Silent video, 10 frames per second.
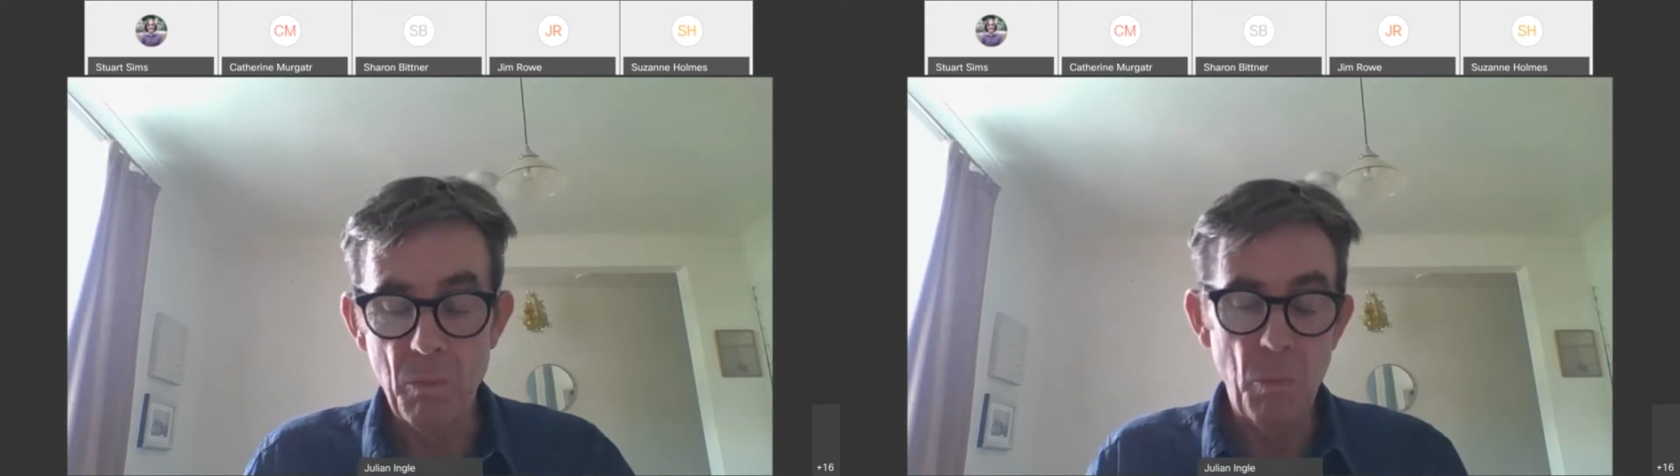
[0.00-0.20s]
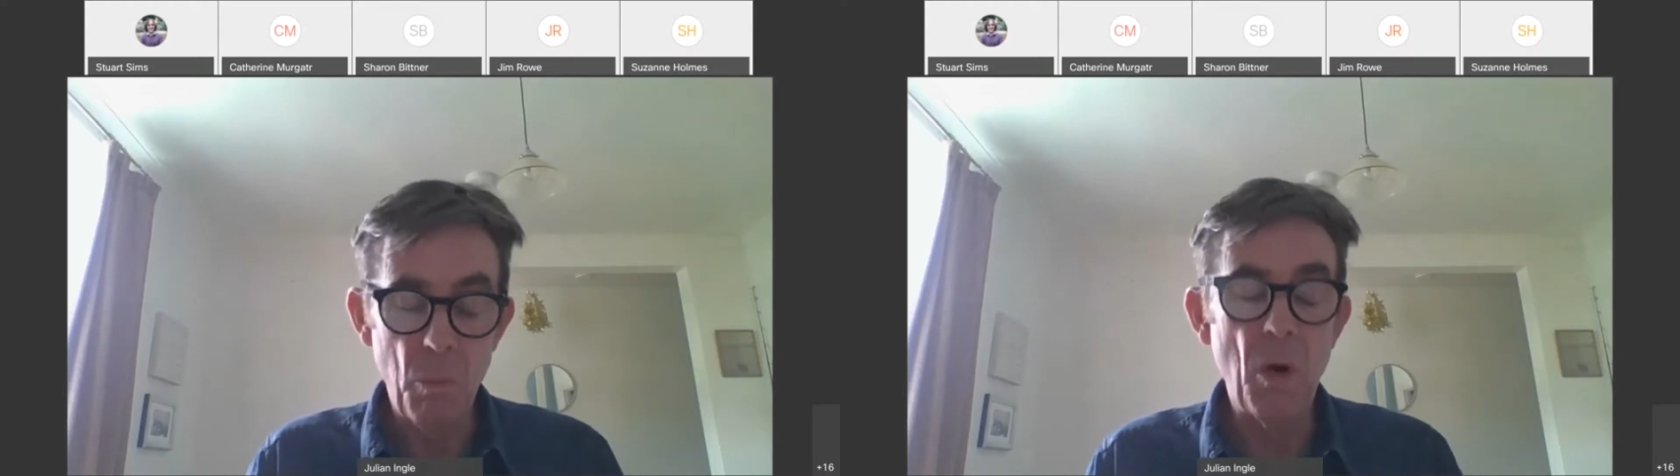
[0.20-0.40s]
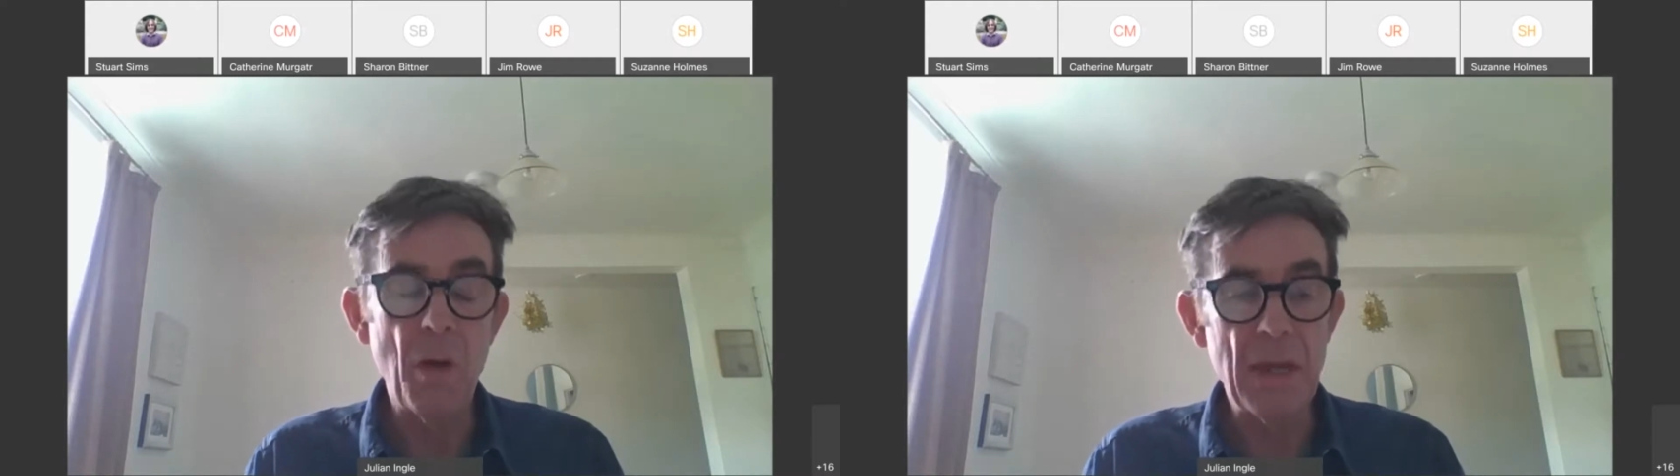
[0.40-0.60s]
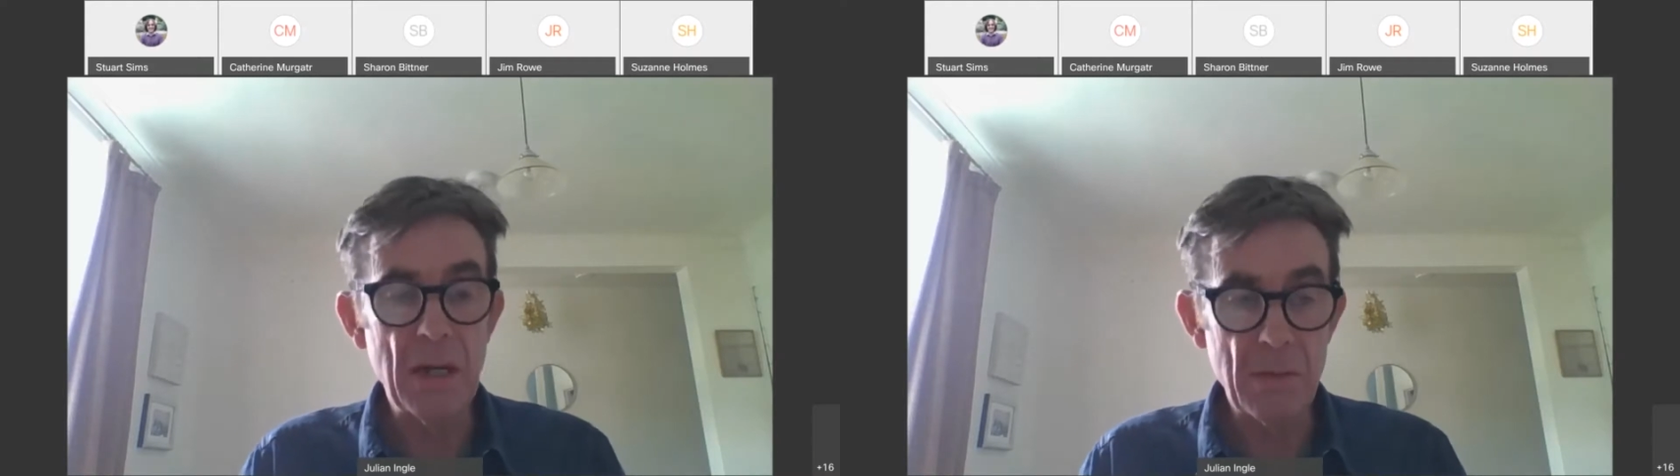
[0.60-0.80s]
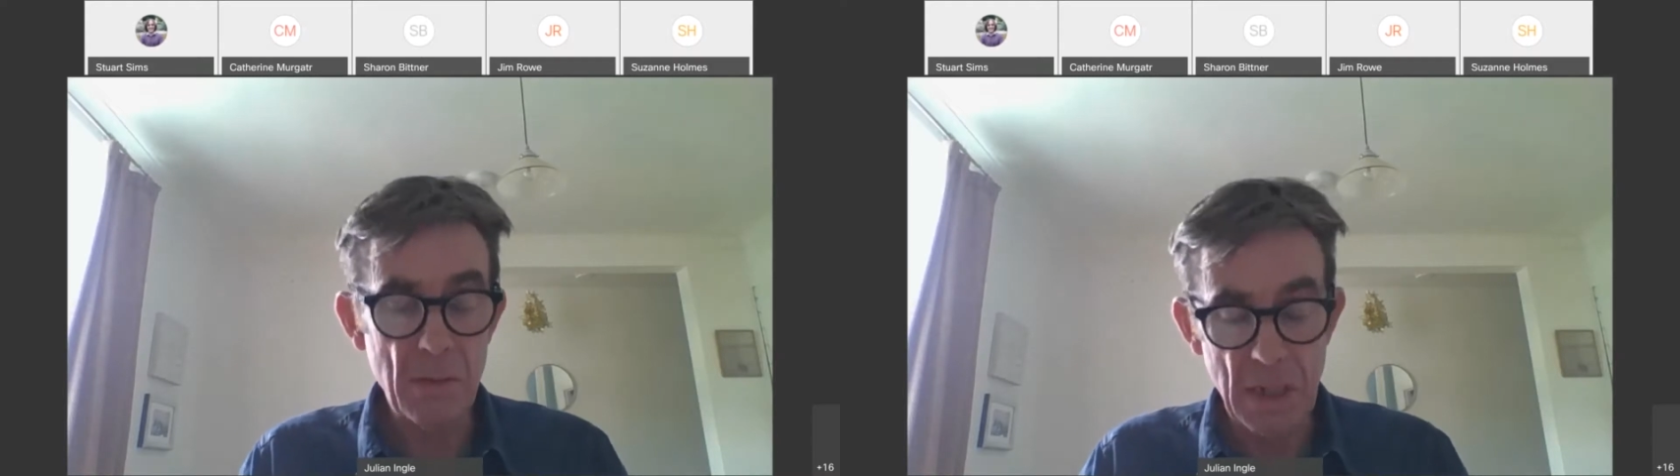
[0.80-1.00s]
what
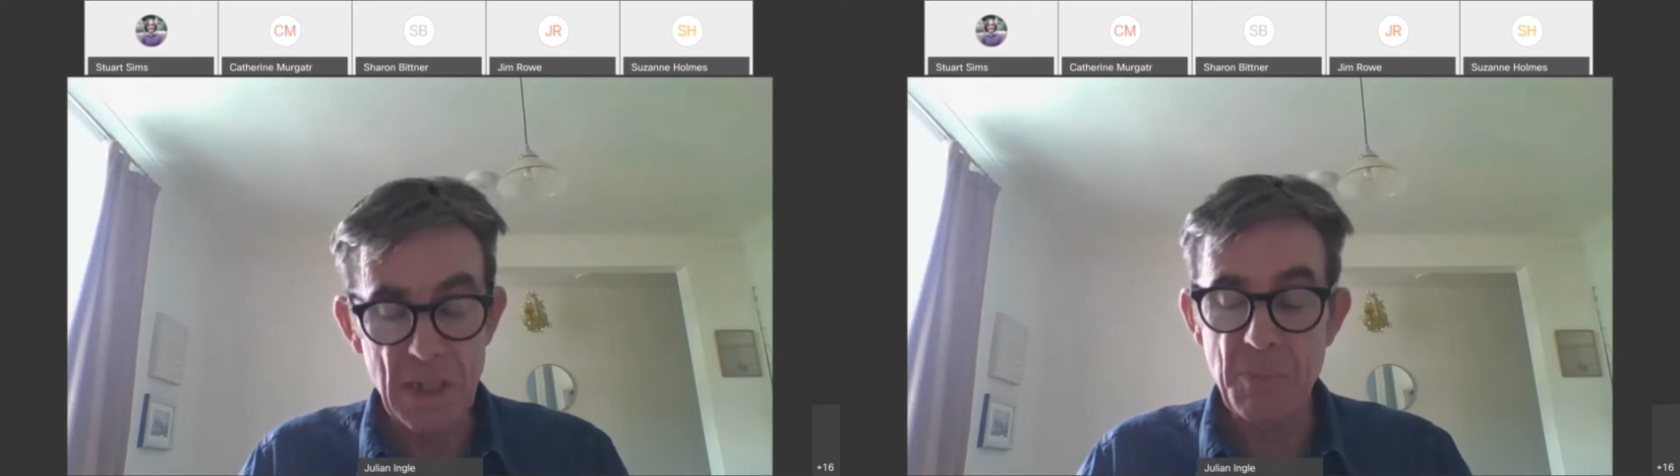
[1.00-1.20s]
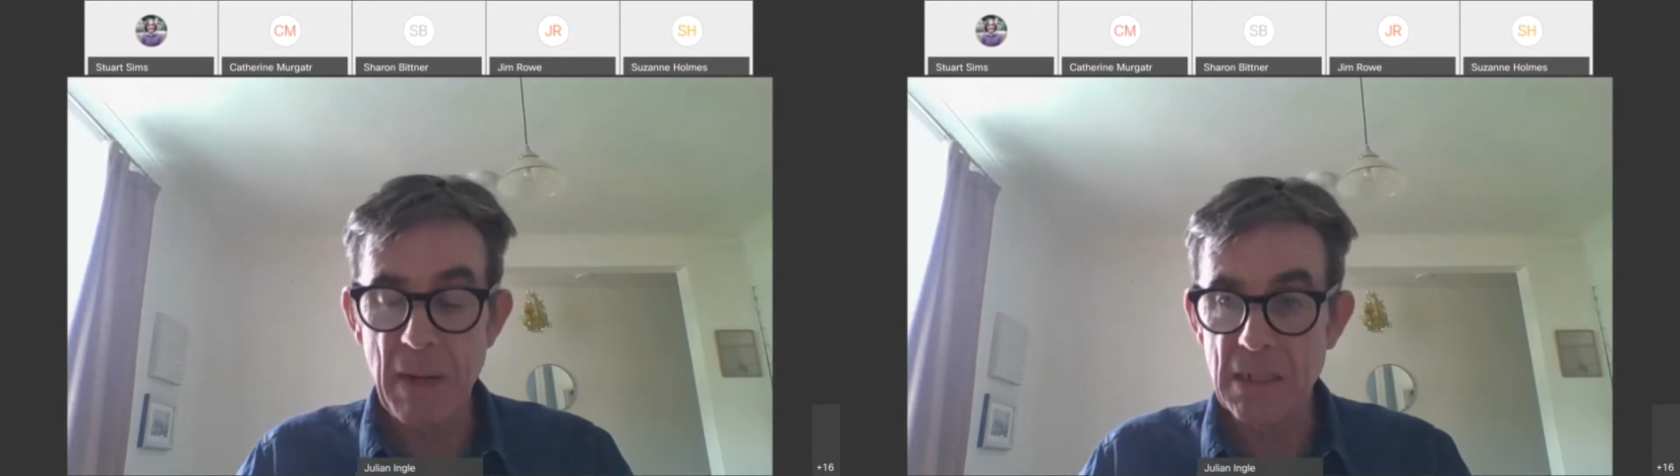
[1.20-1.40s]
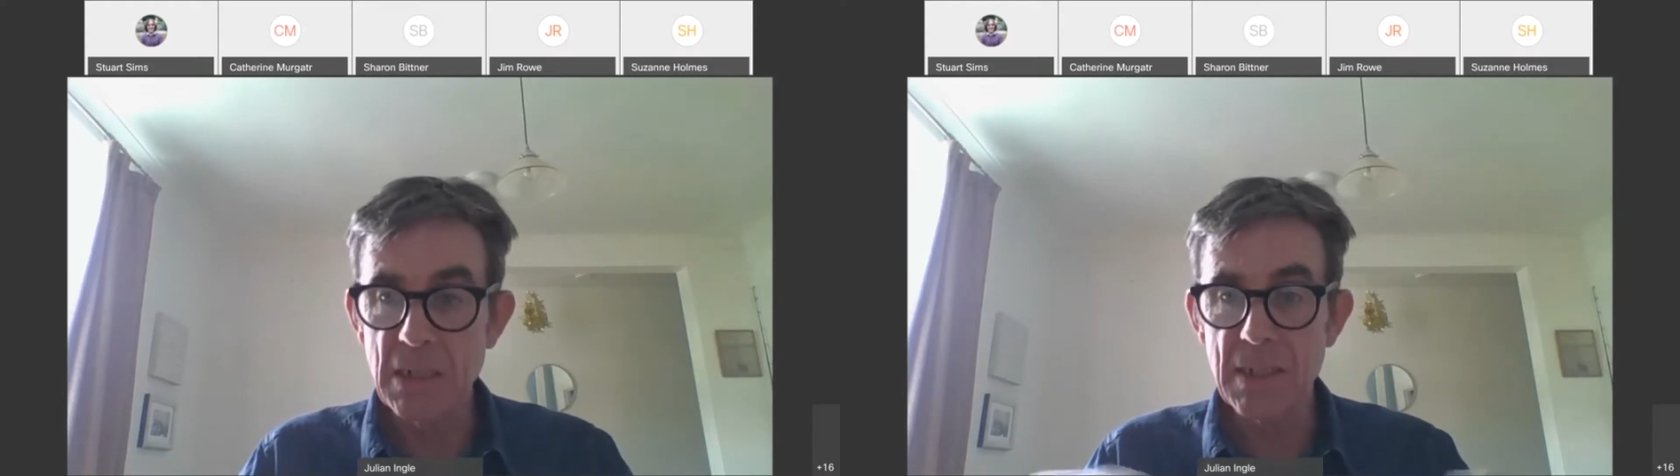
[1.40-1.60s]
they're expecting to